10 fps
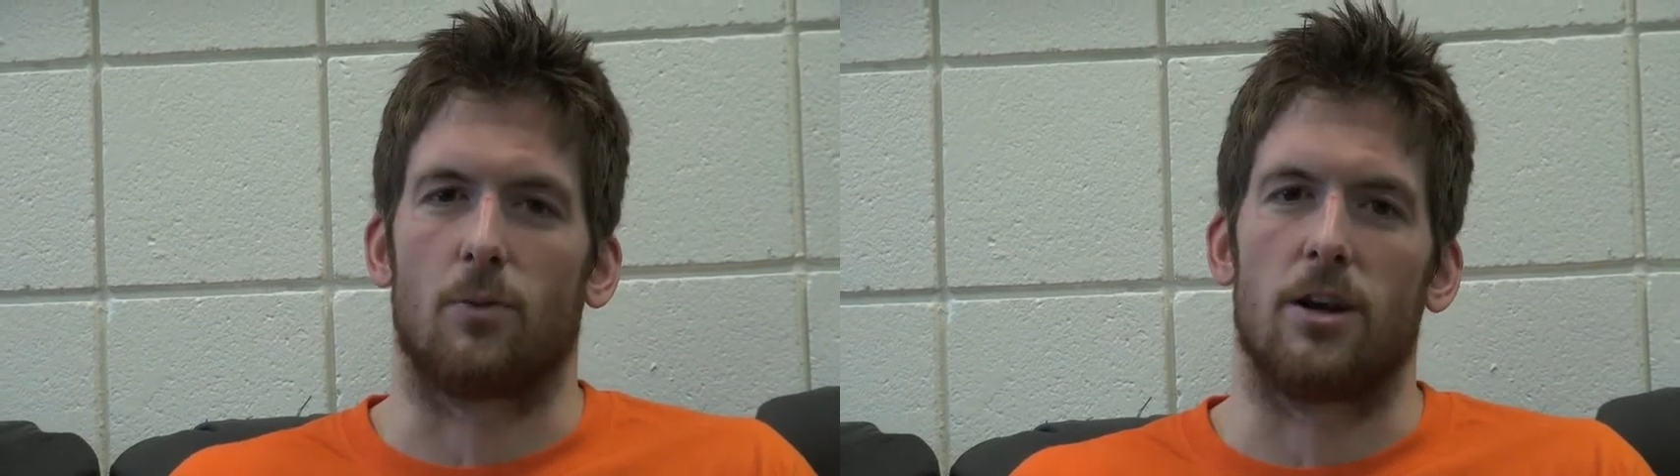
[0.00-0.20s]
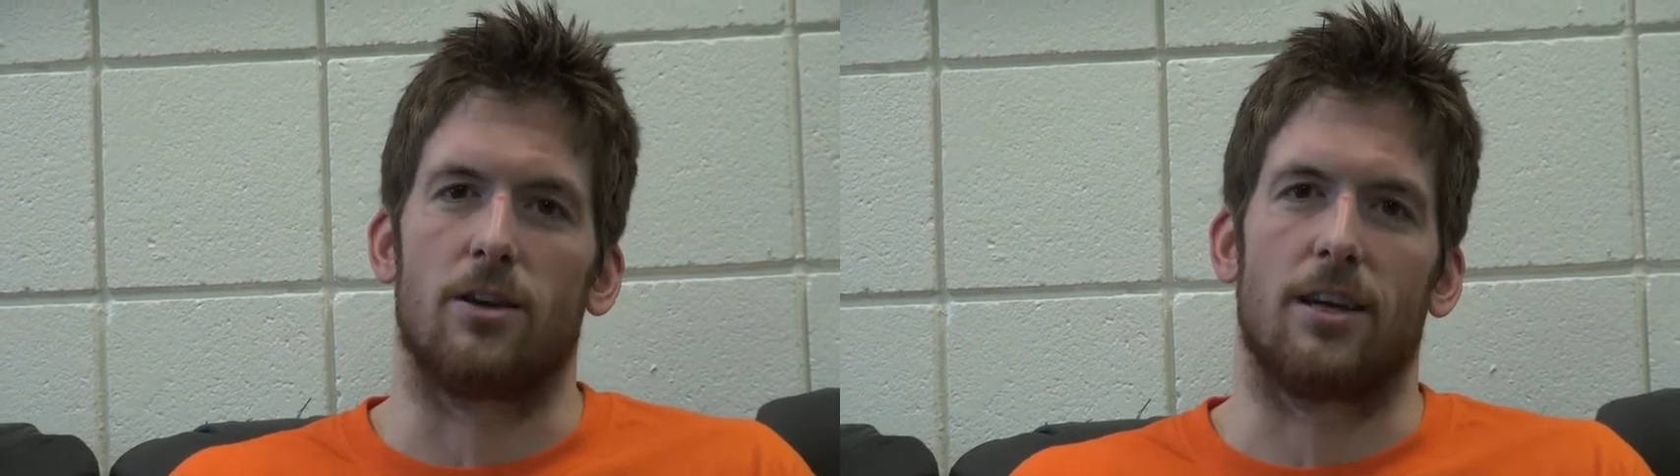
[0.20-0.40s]
is,
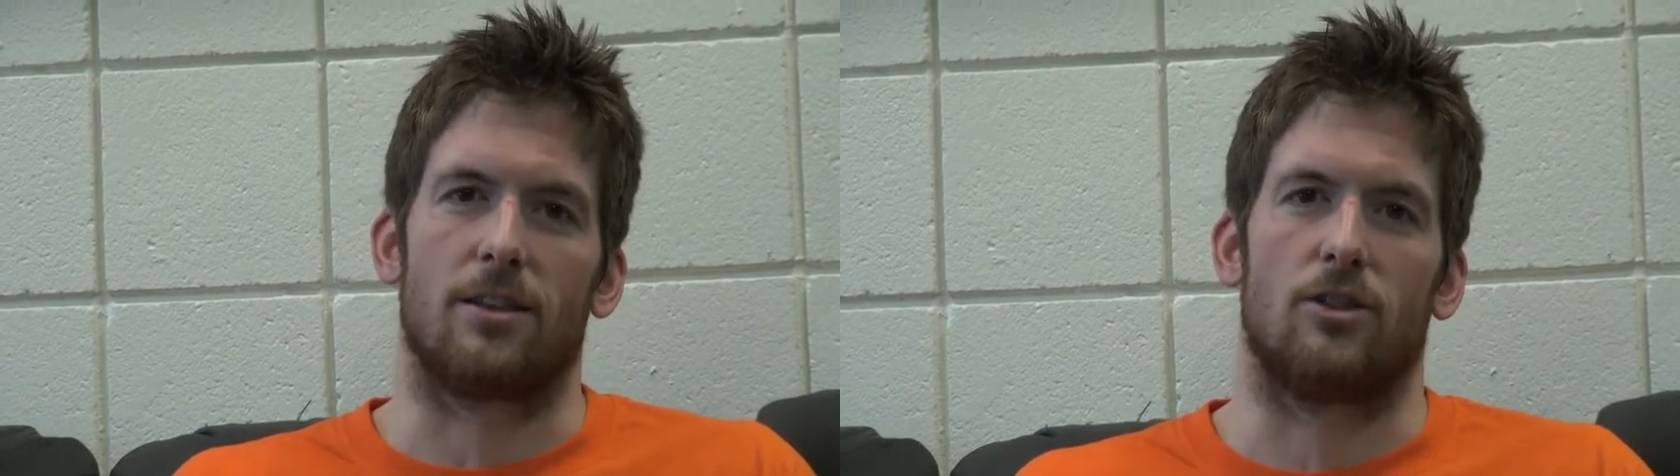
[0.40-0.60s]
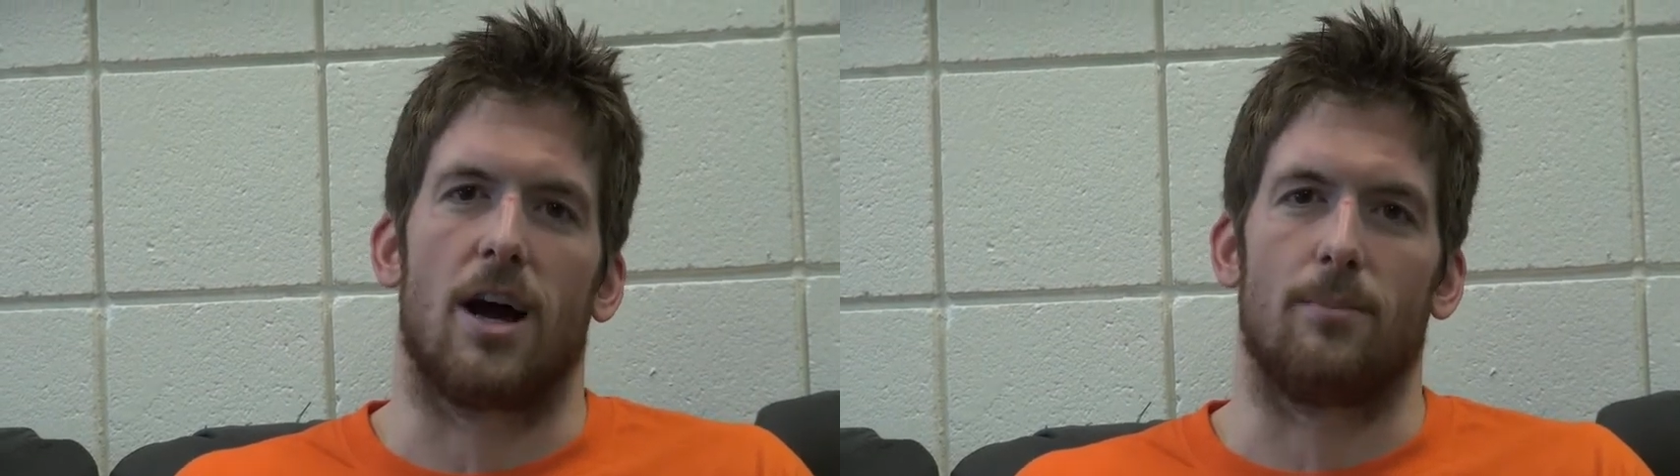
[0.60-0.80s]
where you get
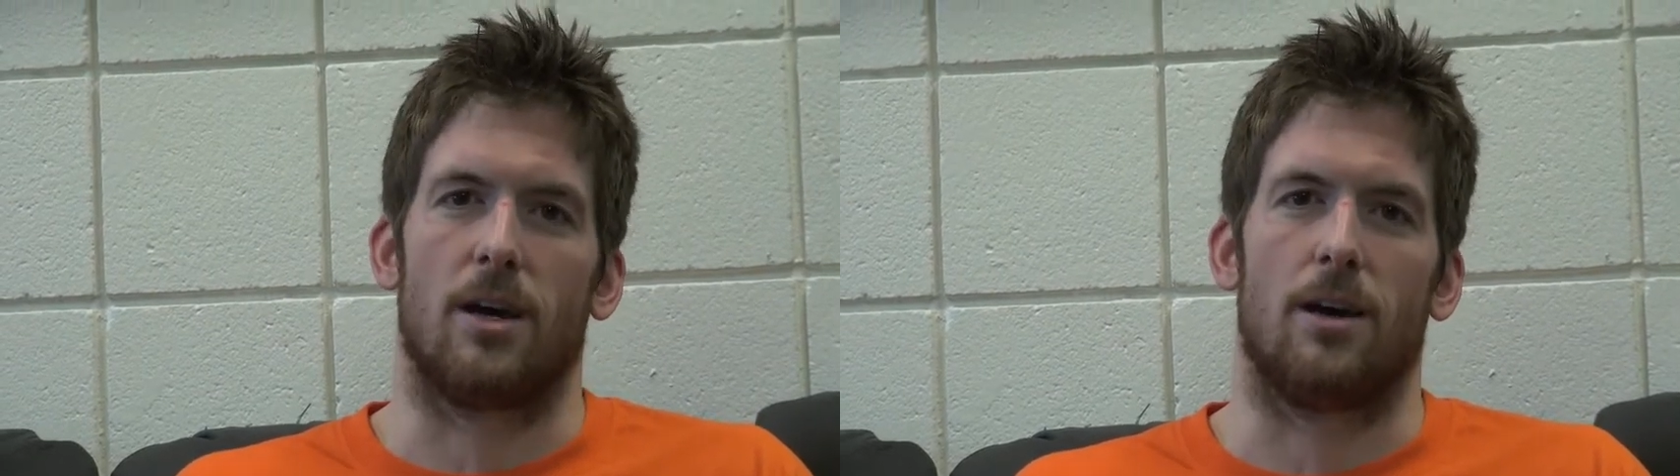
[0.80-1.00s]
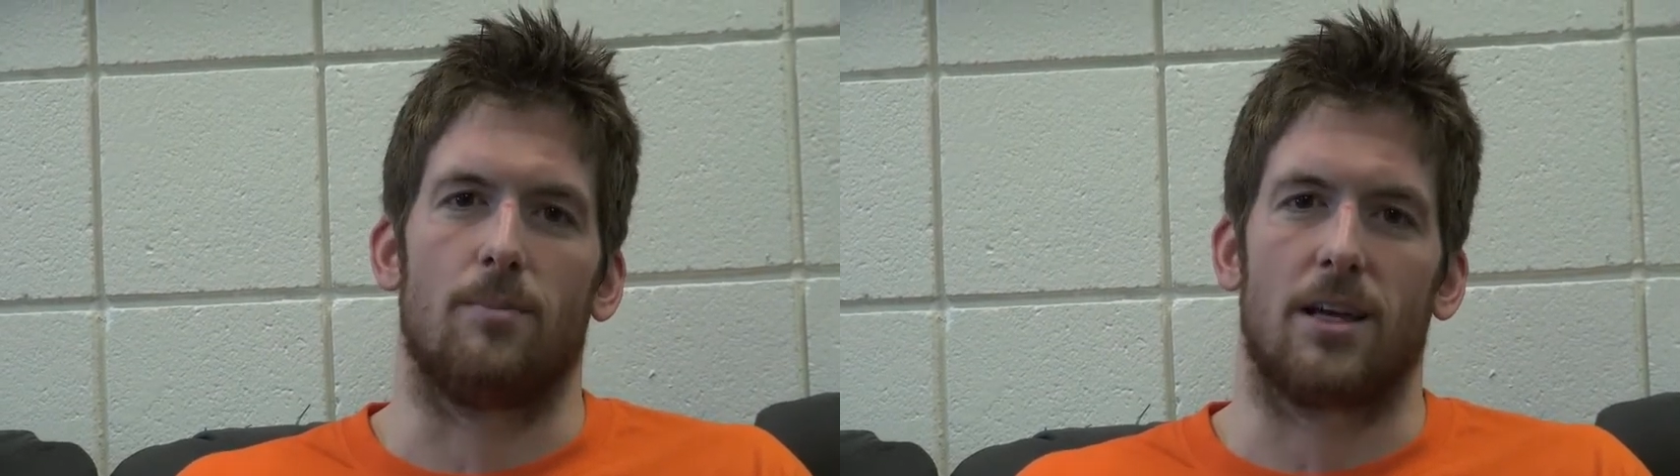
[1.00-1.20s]
the job
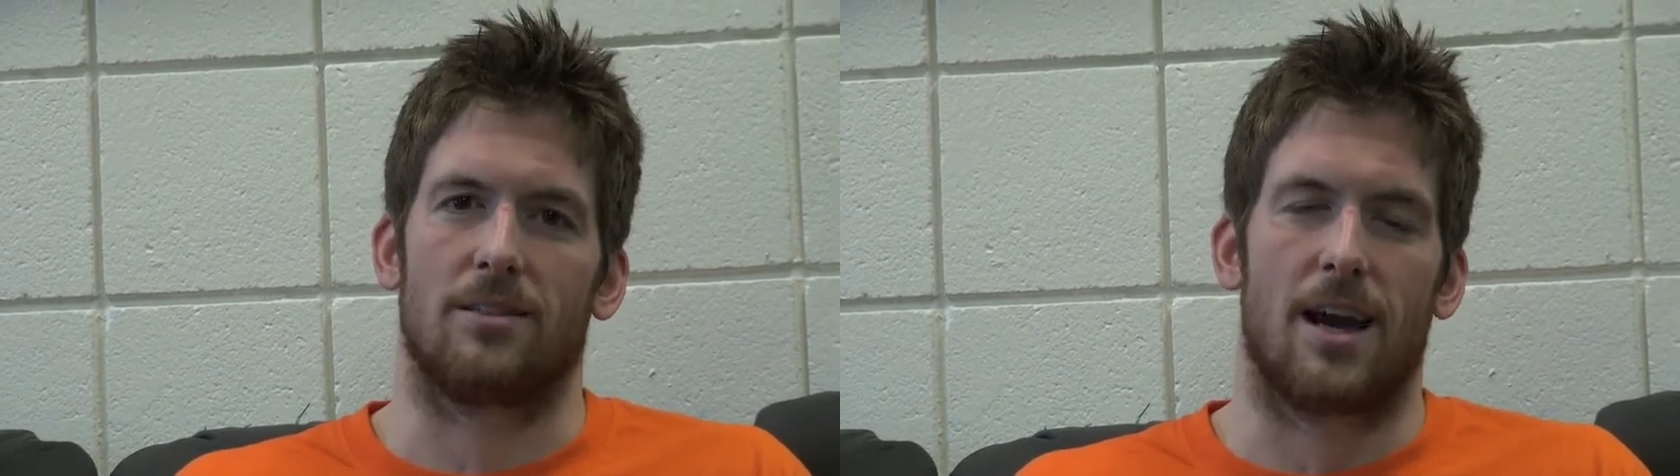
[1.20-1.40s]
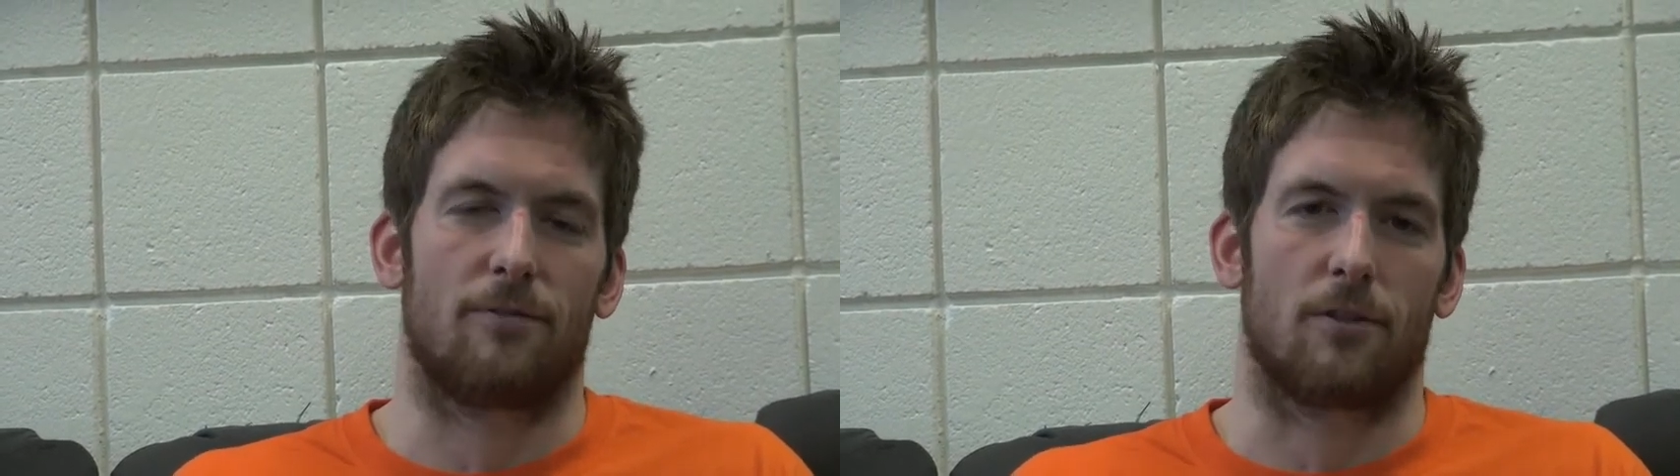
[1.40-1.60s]
done
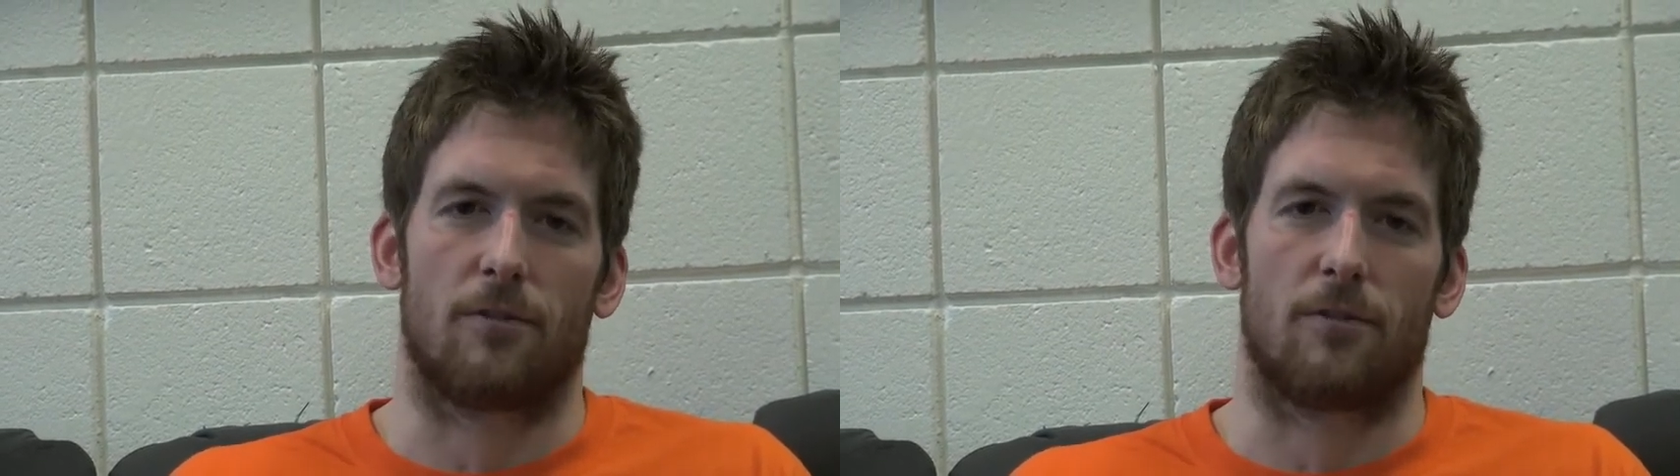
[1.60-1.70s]
because after